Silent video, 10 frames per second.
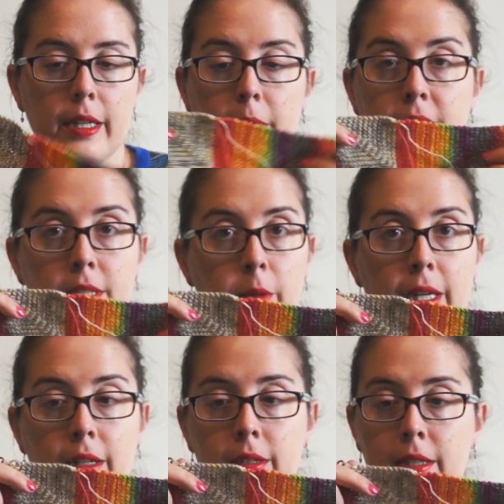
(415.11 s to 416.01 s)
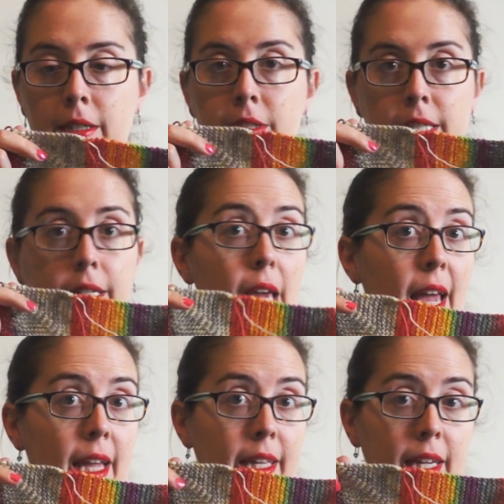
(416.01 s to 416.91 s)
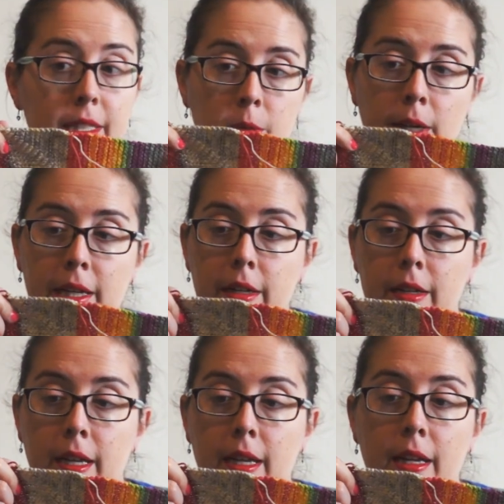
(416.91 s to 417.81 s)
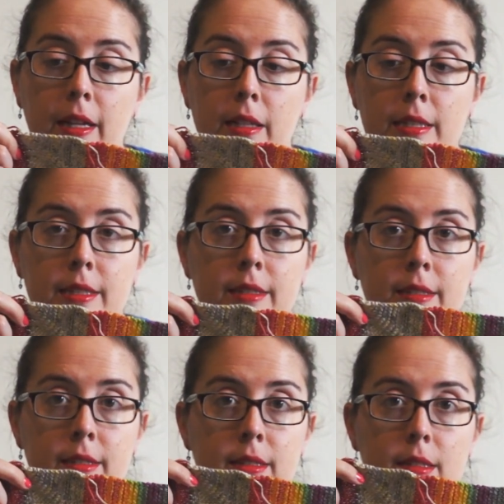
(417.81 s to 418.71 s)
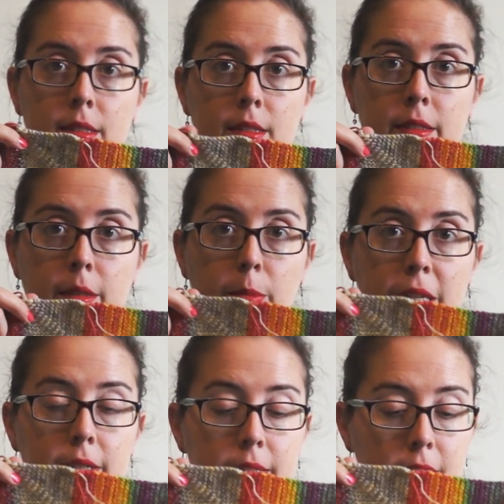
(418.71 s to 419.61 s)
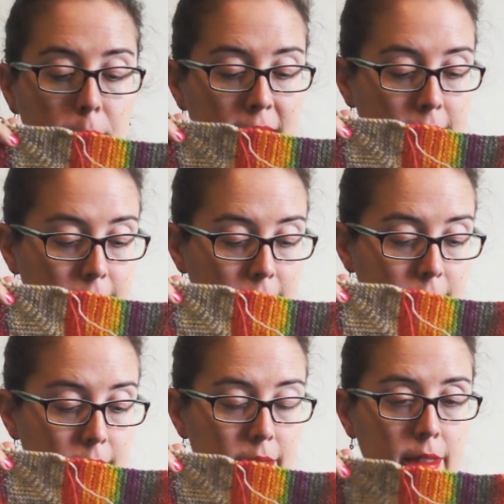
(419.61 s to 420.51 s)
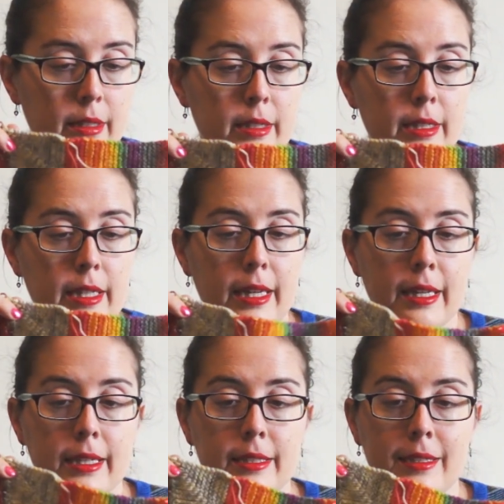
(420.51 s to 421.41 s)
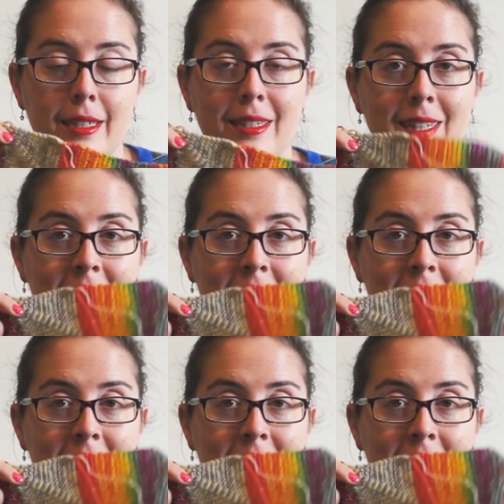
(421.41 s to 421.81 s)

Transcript: And I knit a square, and I was like, yeah, yay, square. Let's compare it to the blanket. And